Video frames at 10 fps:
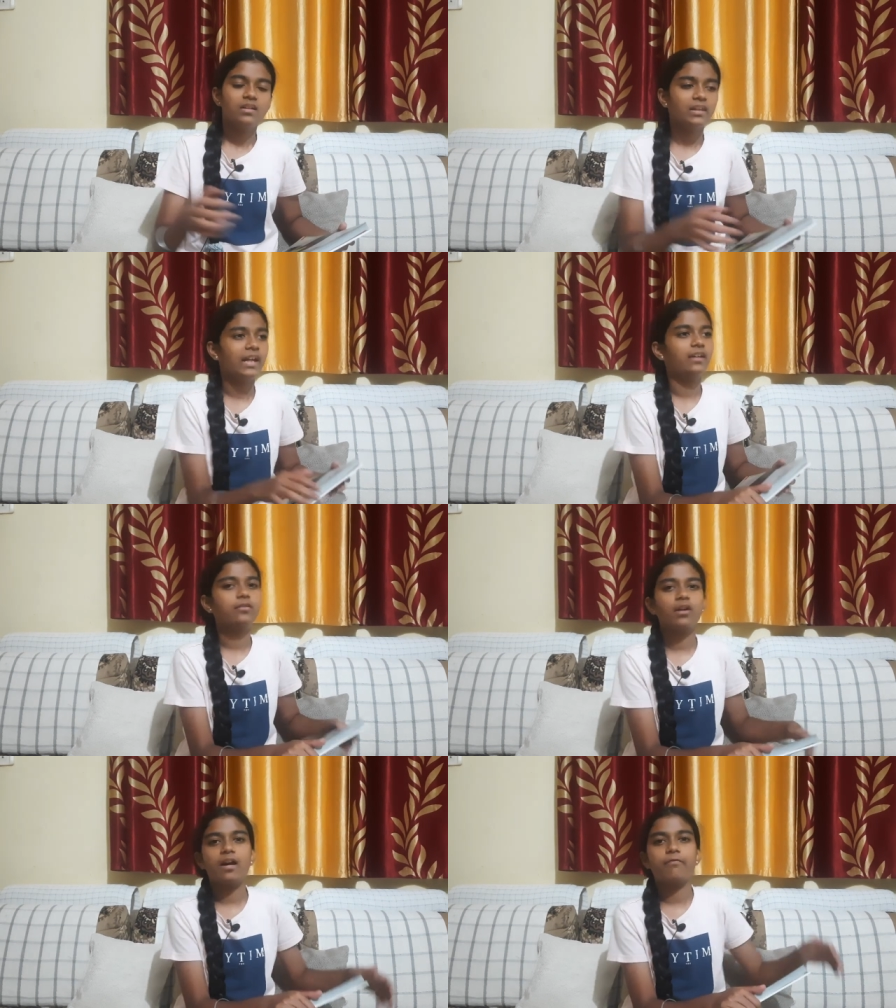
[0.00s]
like
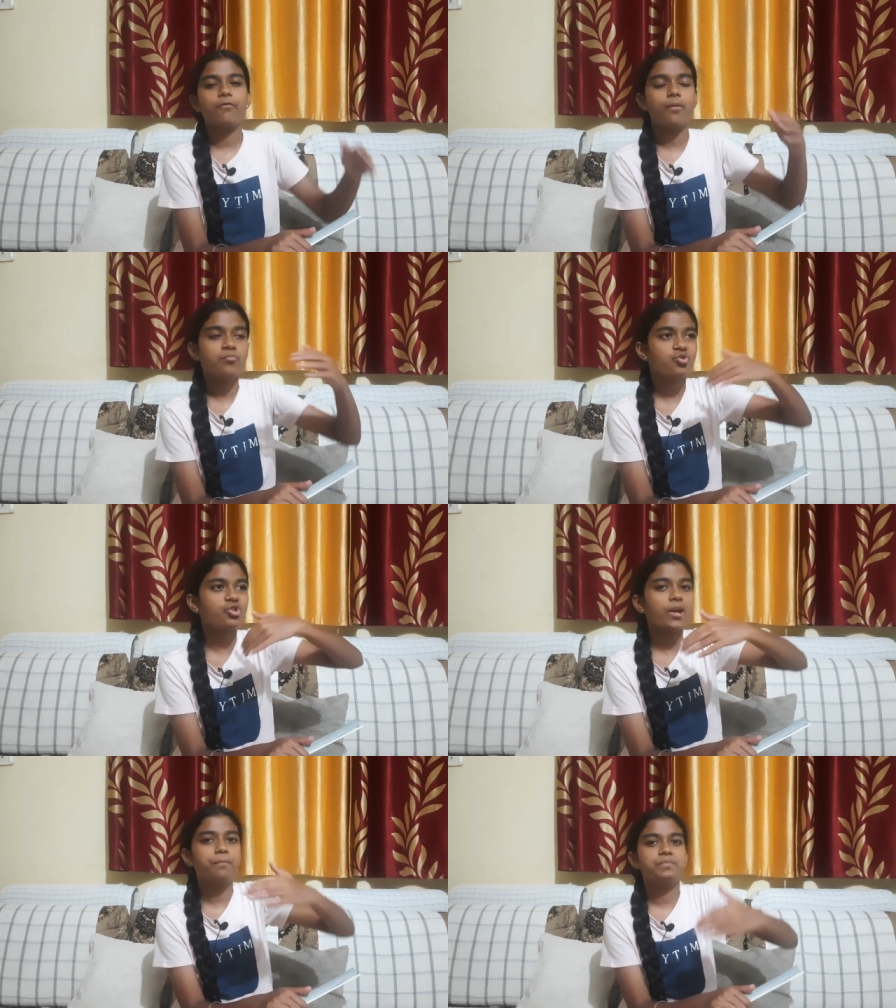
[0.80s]
from
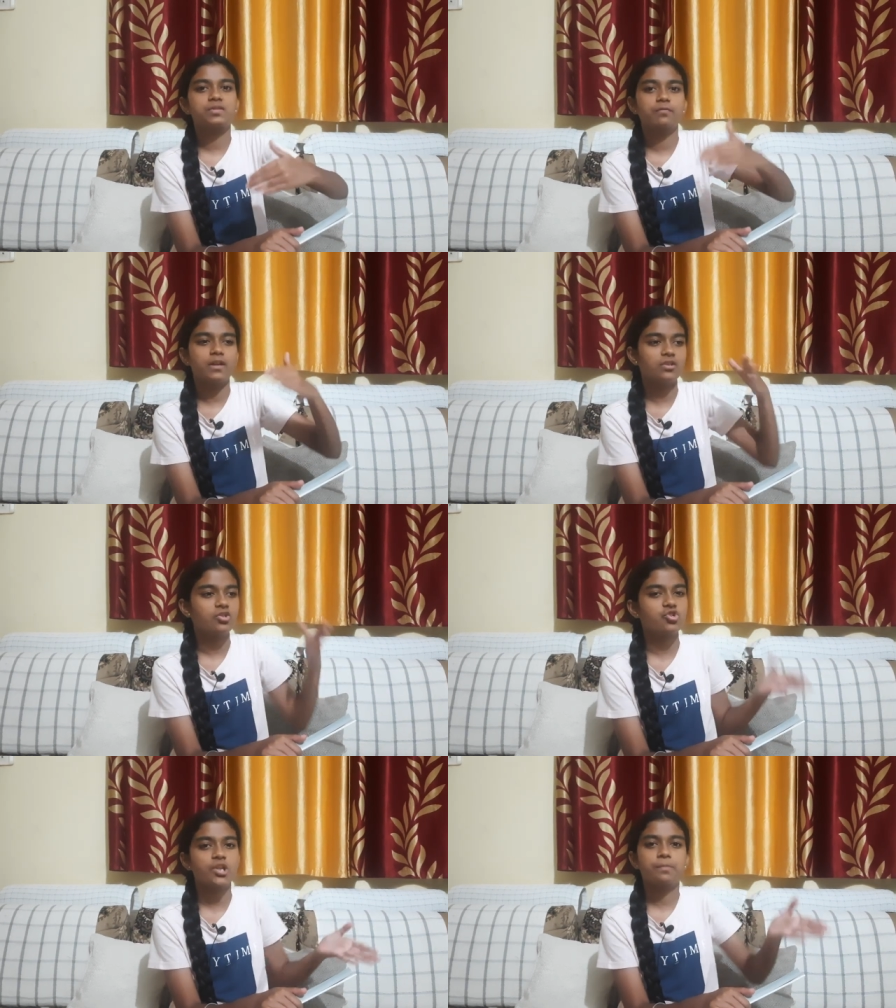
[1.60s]
ships, when
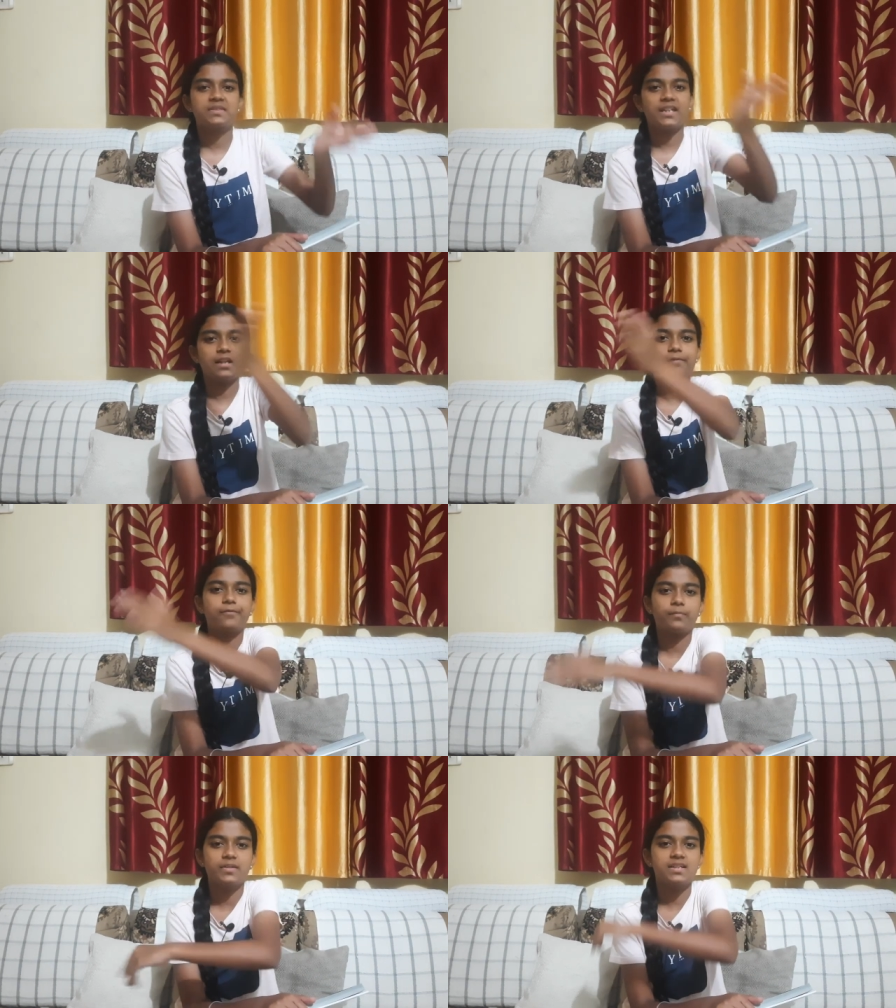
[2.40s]
the ships sail
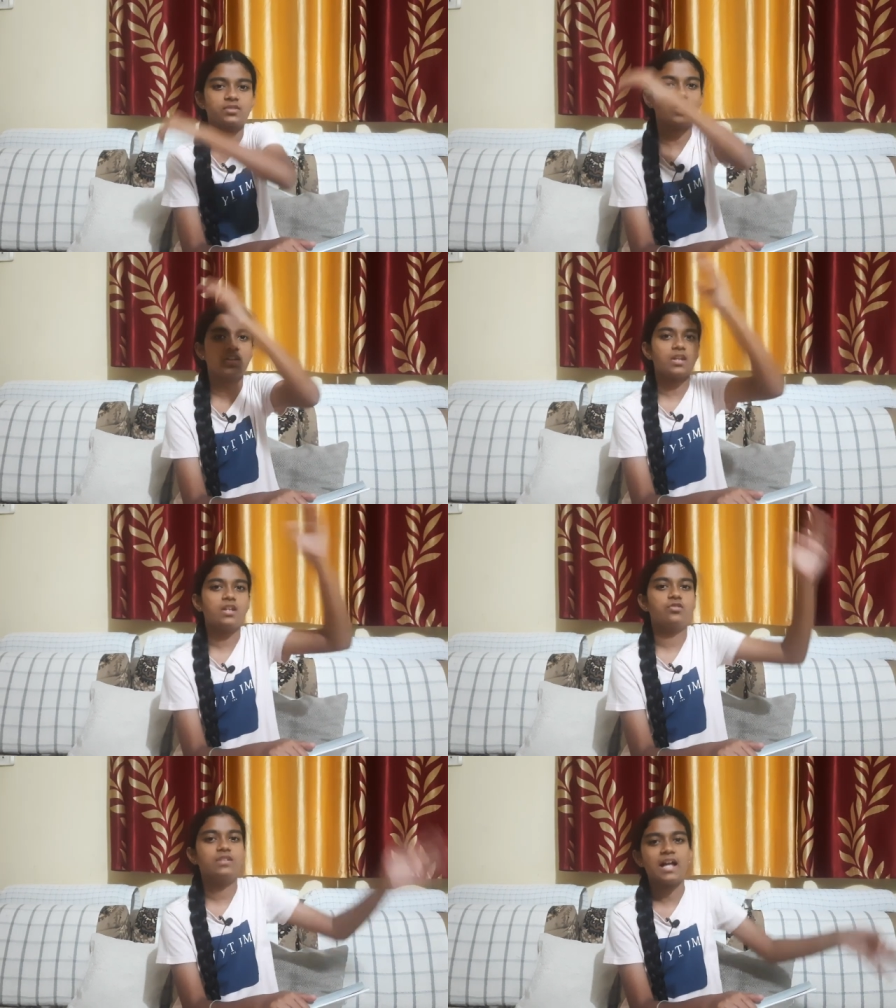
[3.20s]
from this
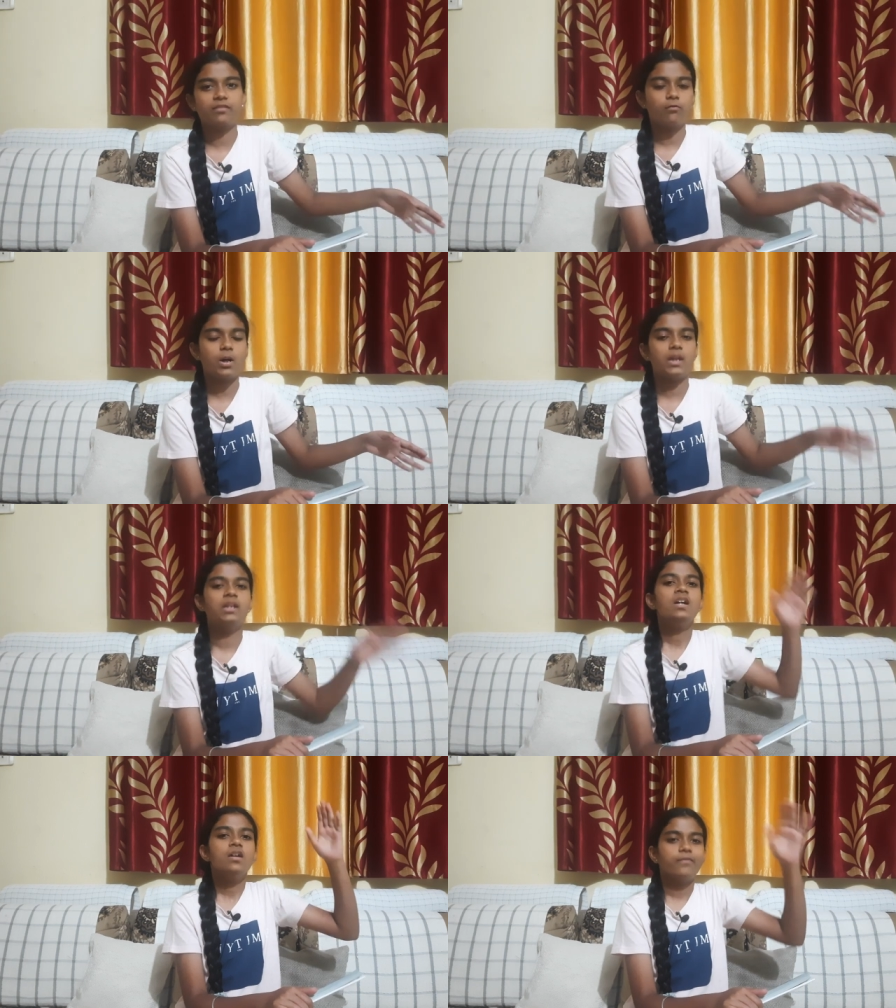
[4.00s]
continent to that one,
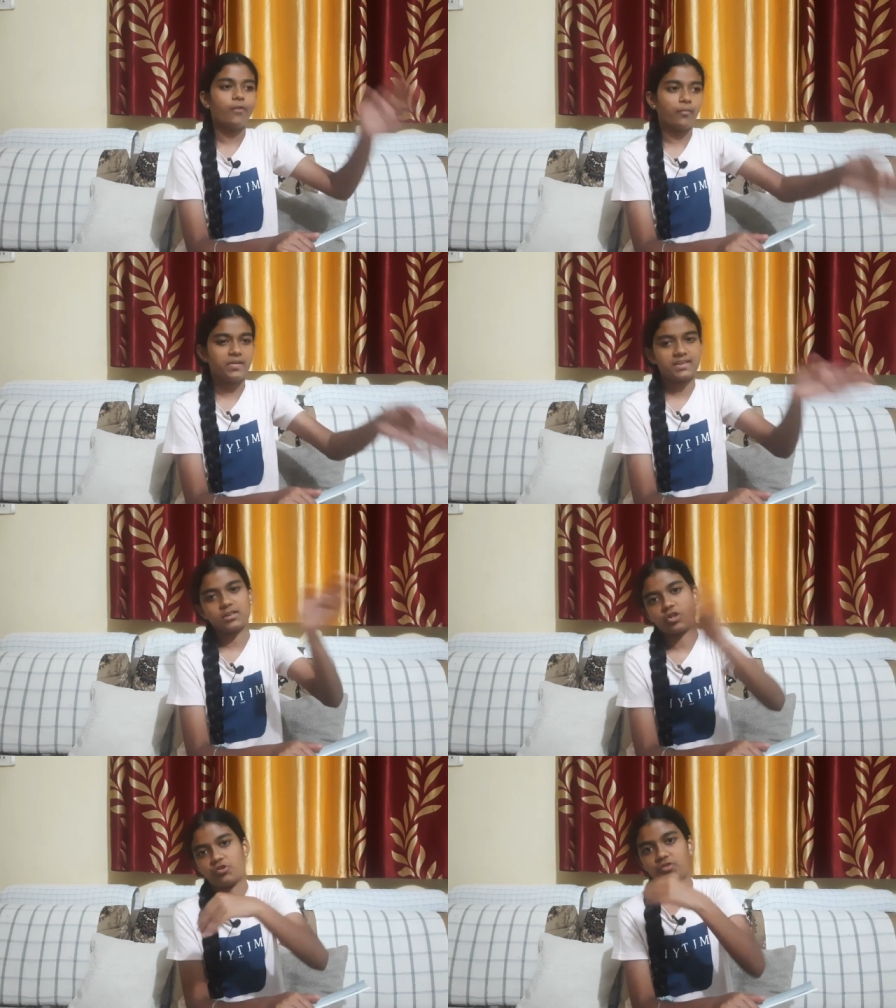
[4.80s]
from this
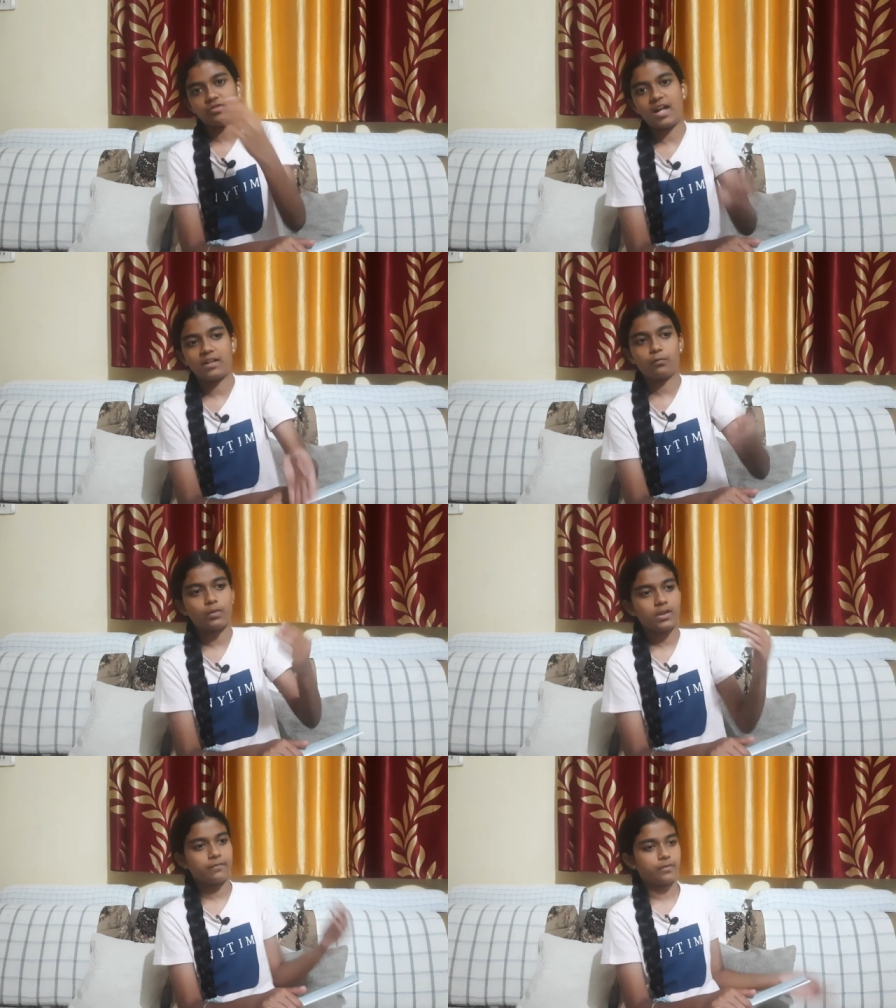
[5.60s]
country to that
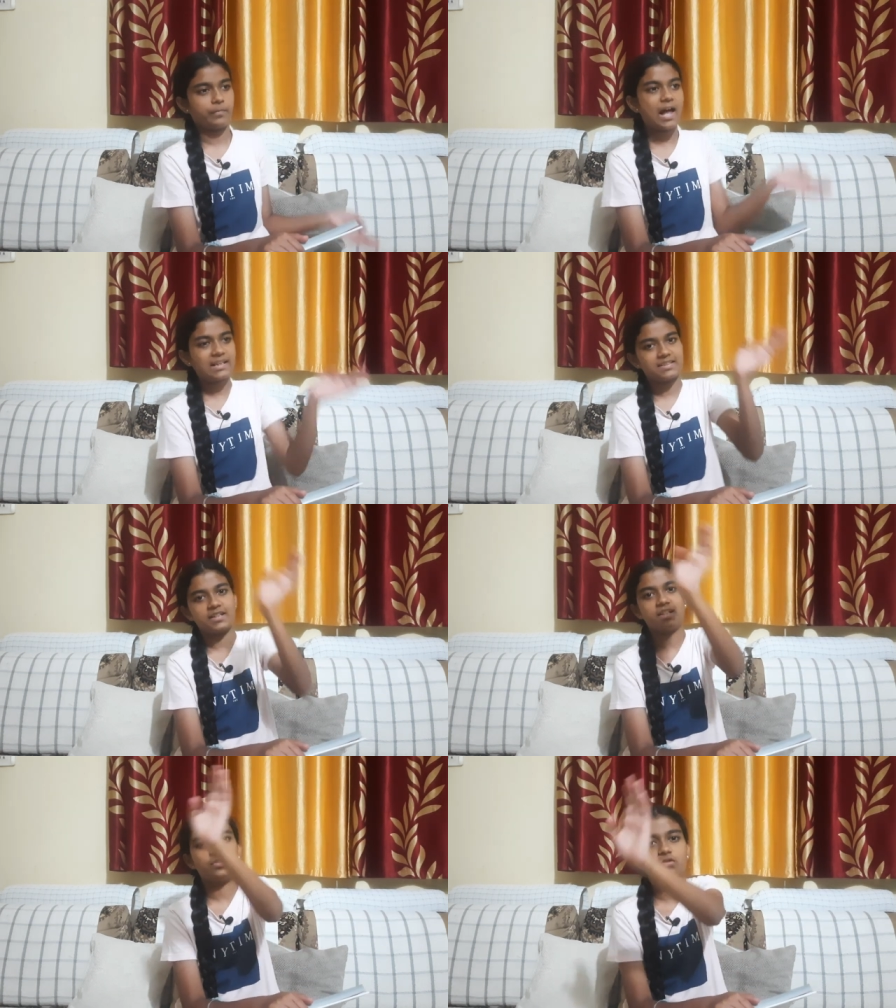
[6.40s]
one, from that
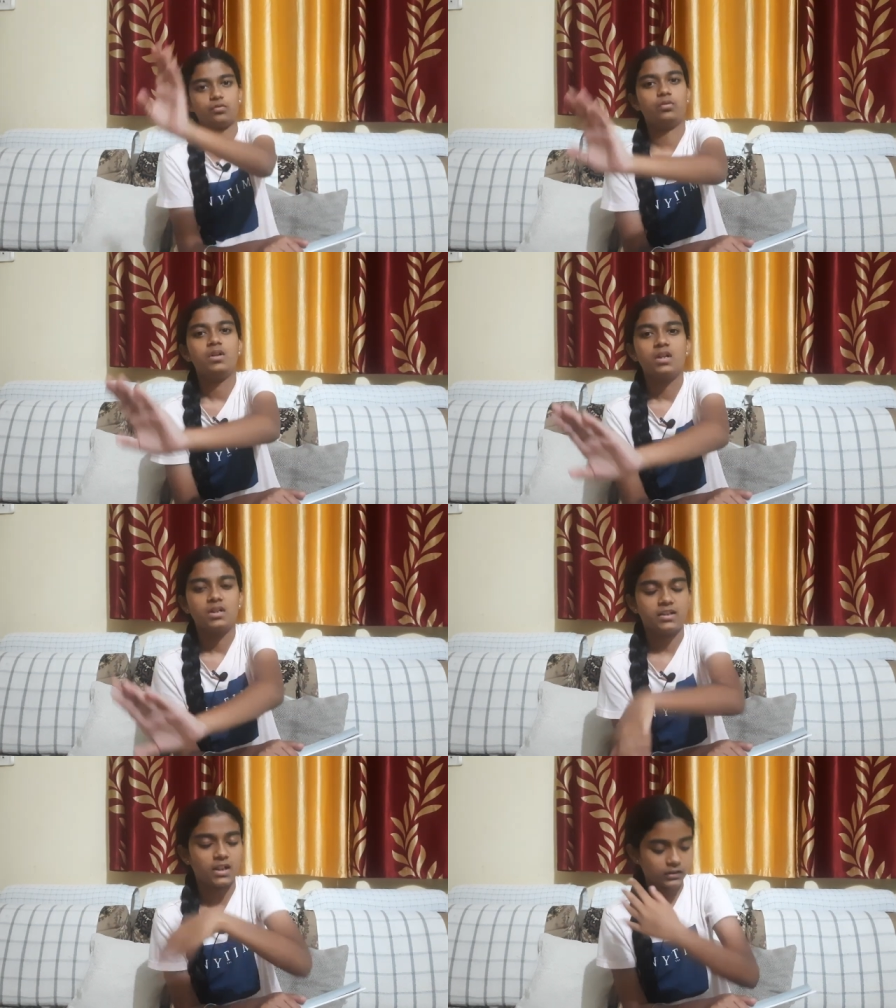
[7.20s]
city to
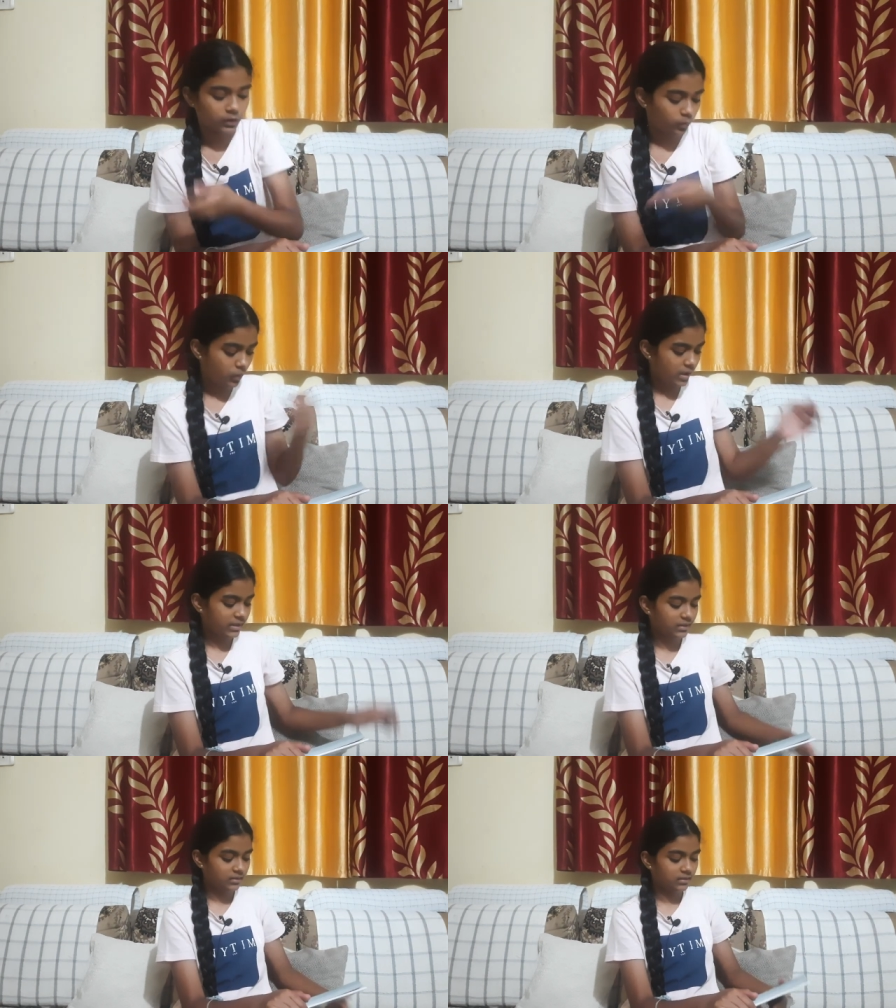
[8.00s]
the other
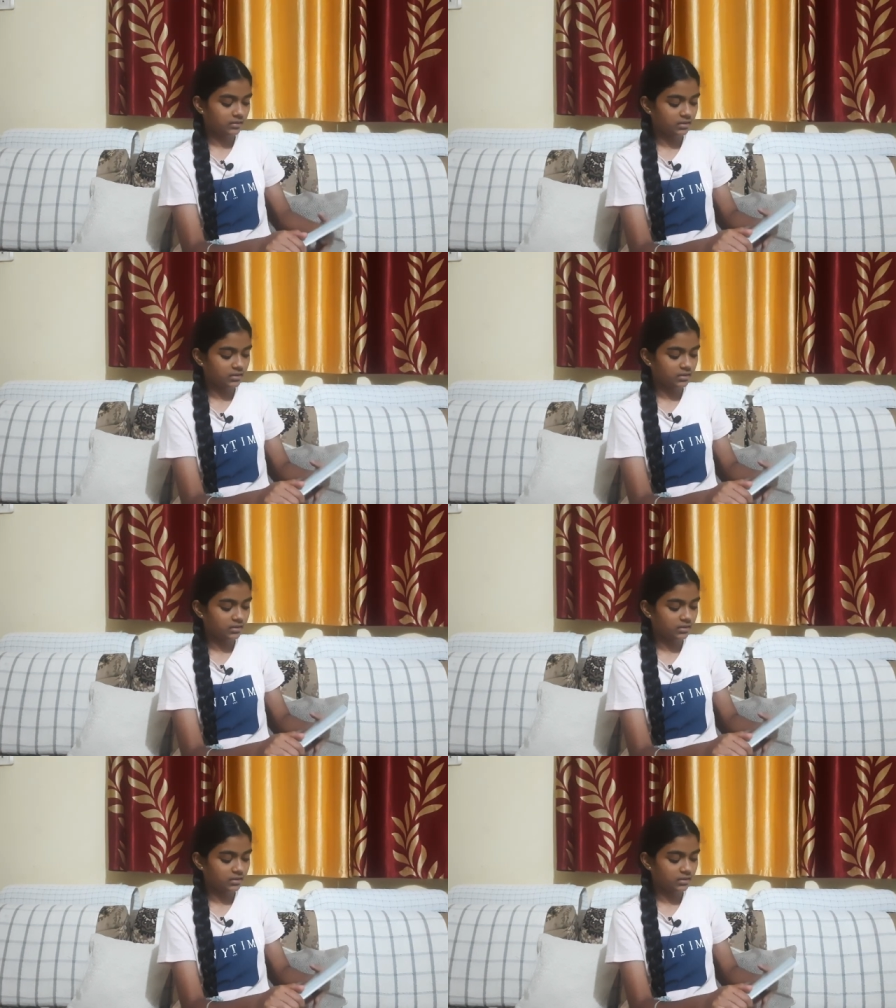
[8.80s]
one.